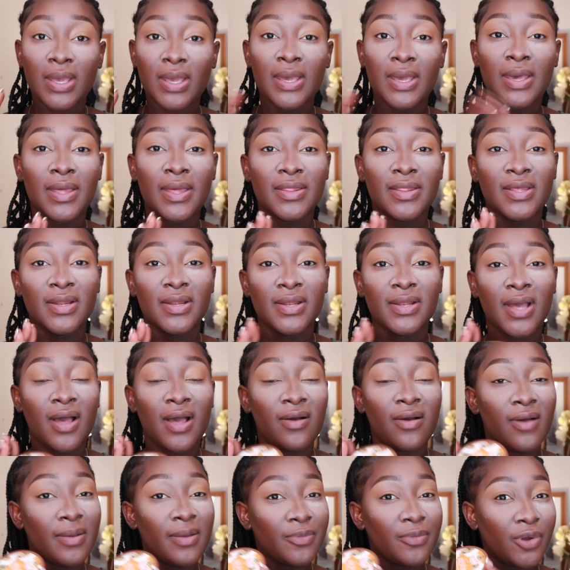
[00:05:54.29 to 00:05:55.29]
And then now
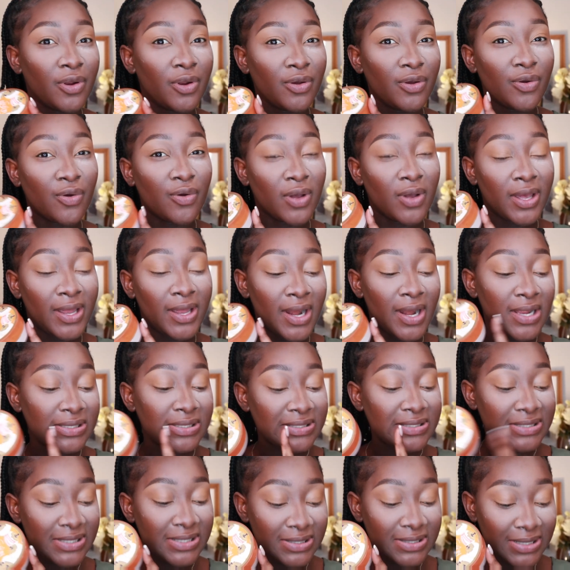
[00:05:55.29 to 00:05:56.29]
I'm going to go ahead and
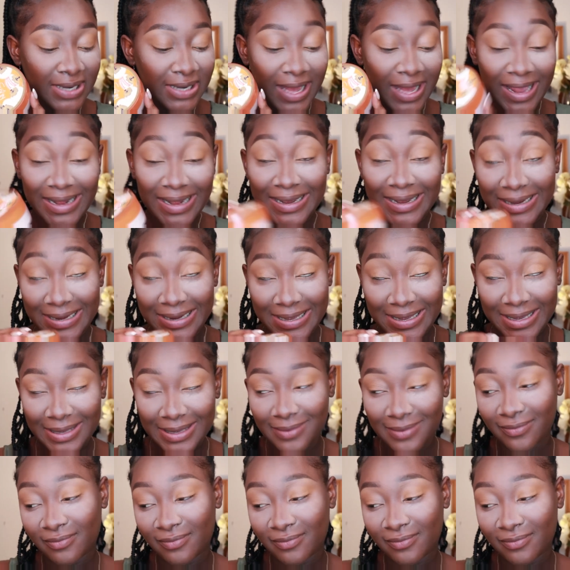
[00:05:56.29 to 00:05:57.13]
lightly